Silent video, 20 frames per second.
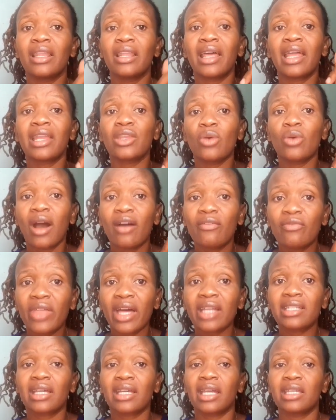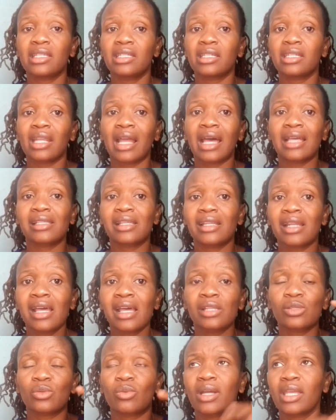and you have that hygiene as a
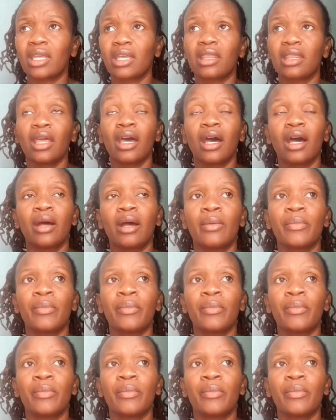nurse working there?